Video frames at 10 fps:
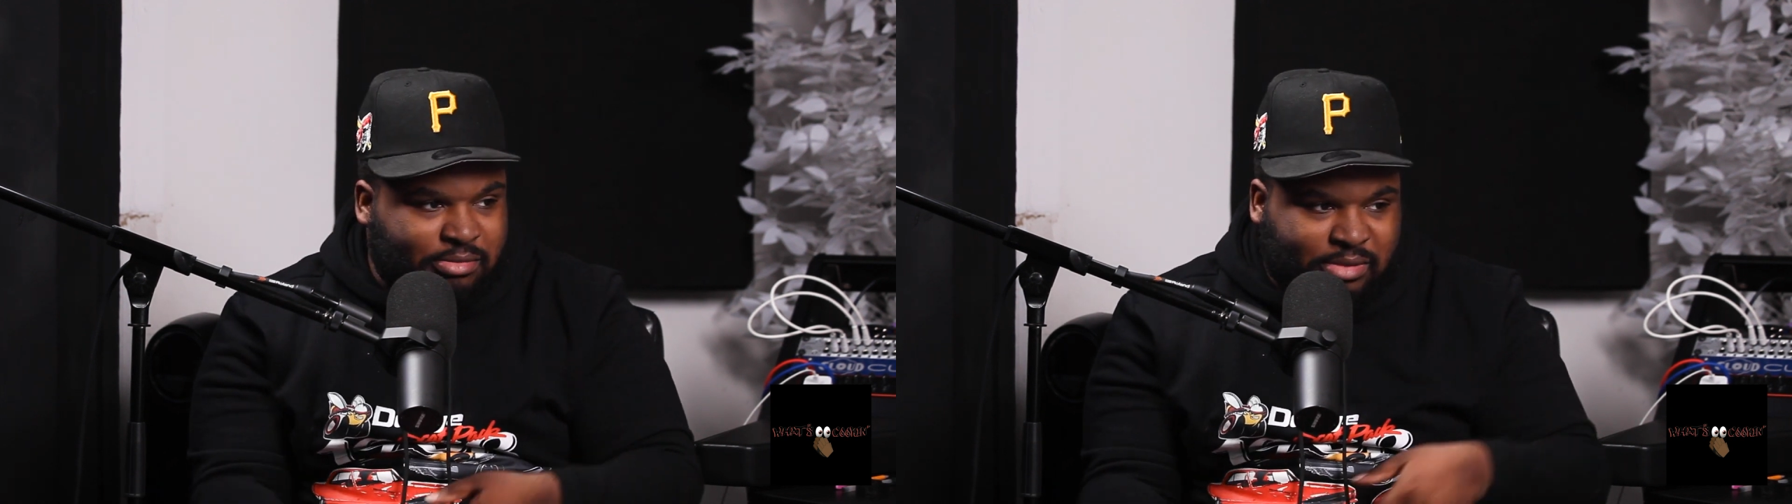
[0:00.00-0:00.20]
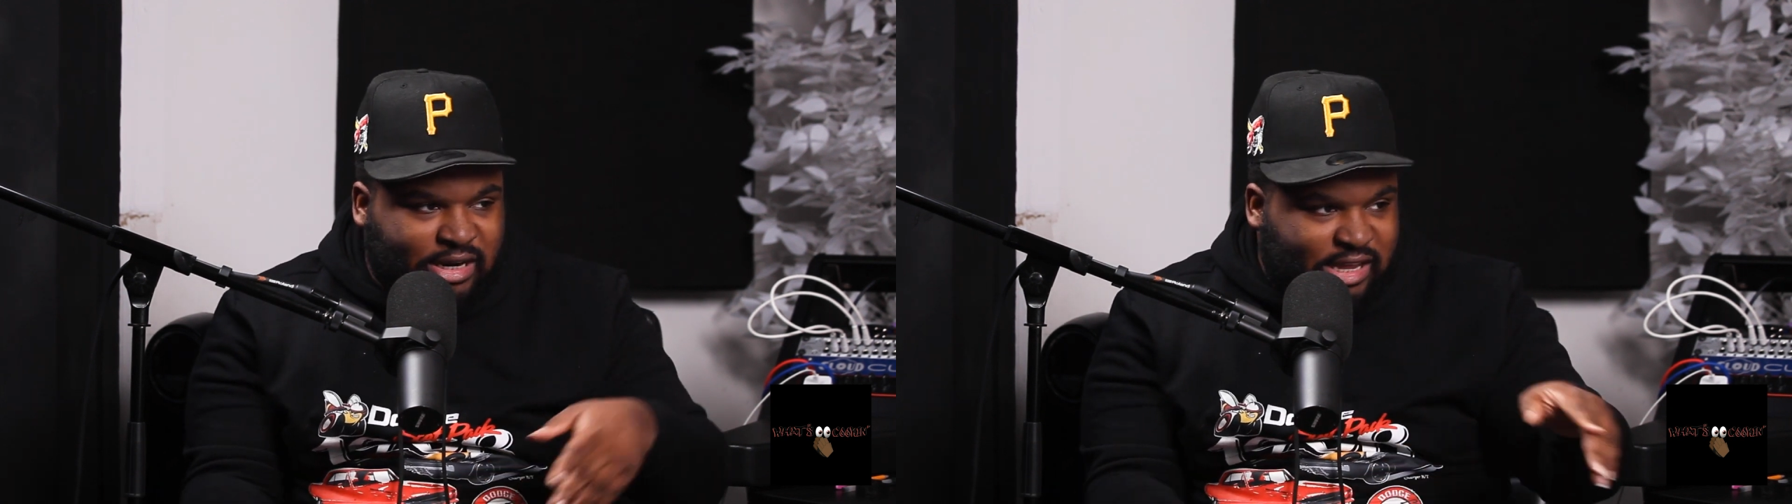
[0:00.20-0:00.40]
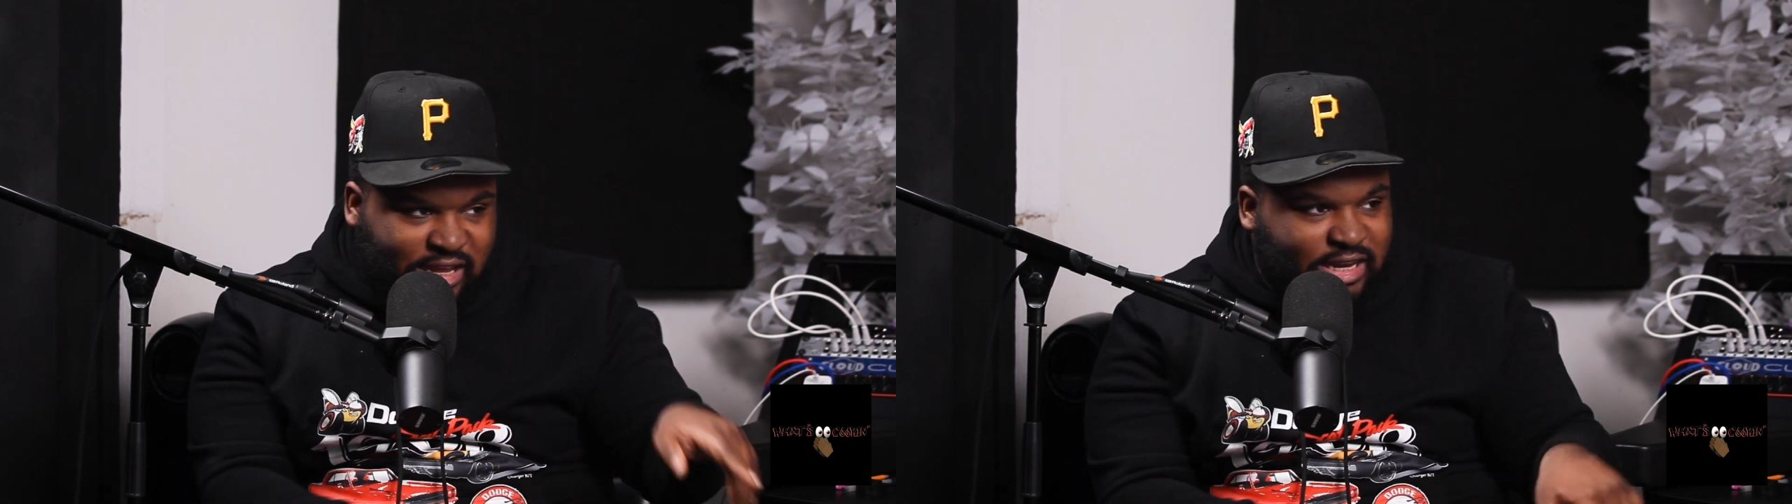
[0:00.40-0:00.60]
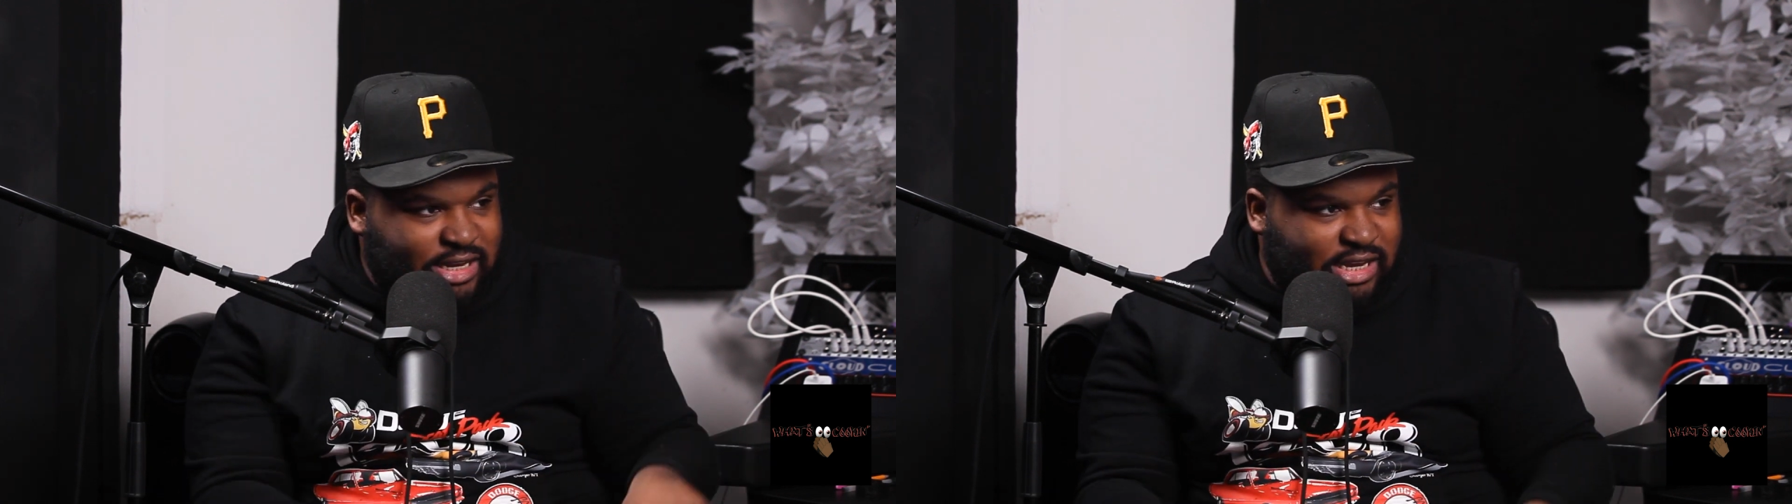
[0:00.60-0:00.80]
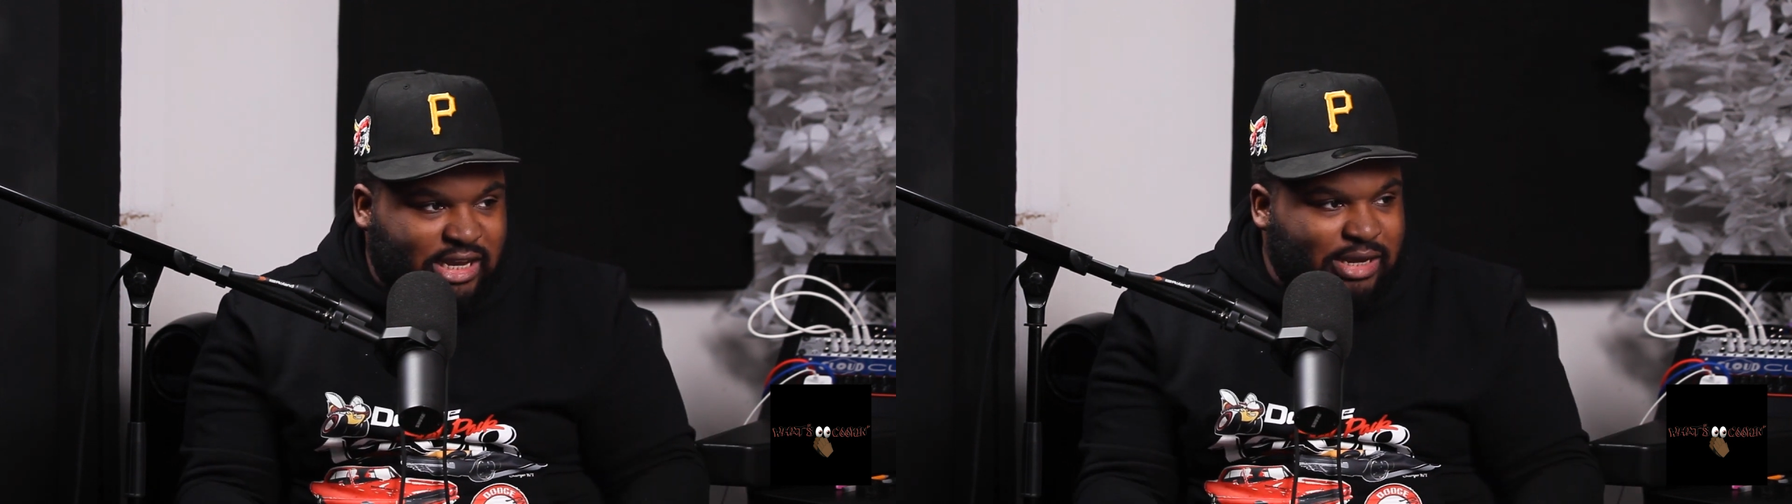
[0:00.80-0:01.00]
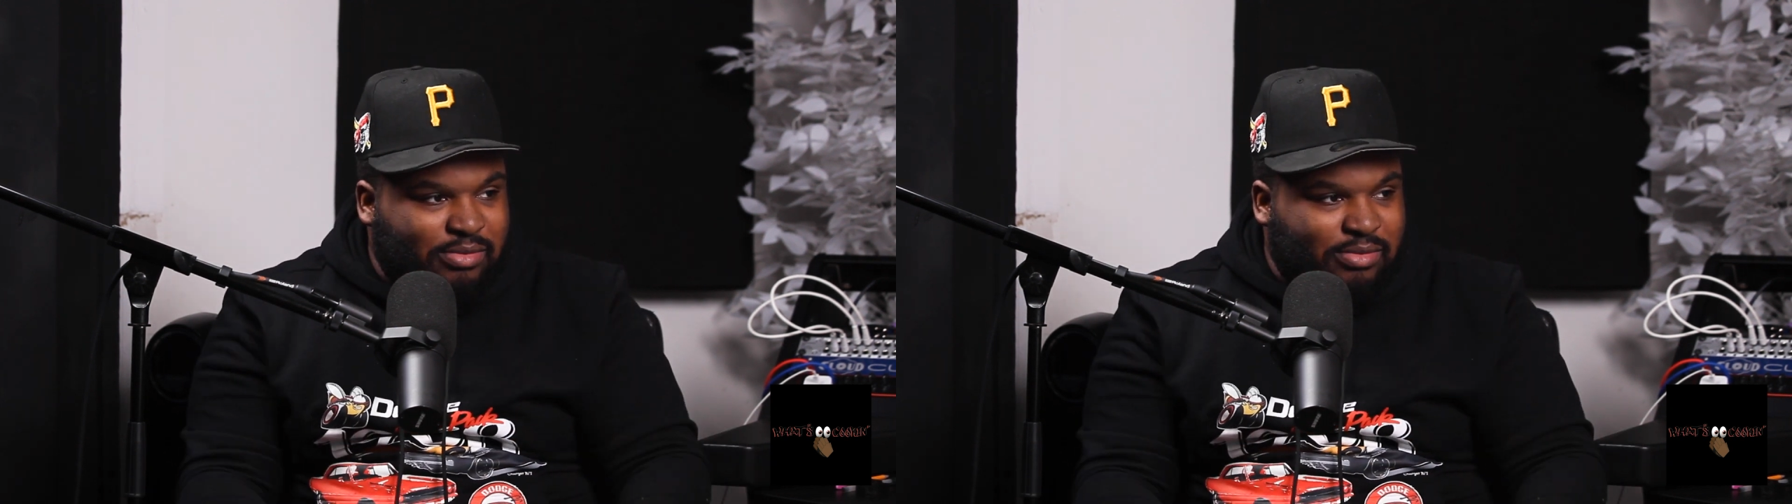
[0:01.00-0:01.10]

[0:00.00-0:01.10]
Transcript: money he get to keep.